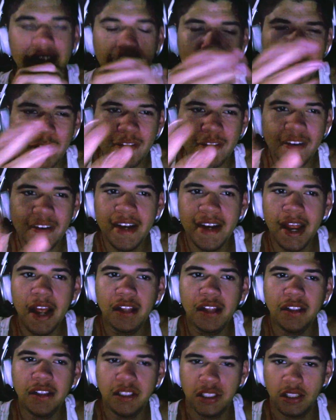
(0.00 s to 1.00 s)
I didn't like the
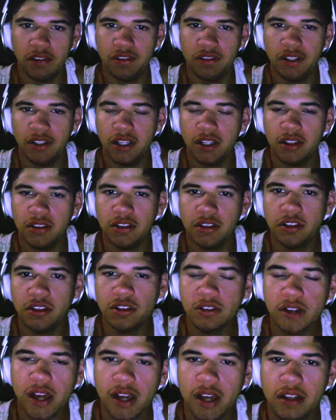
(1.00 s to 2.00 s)
epic finale of the,